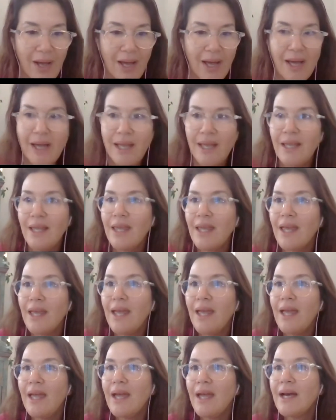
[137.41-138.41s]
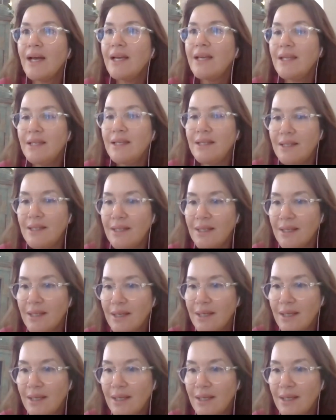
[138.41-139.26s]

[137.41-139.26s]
I can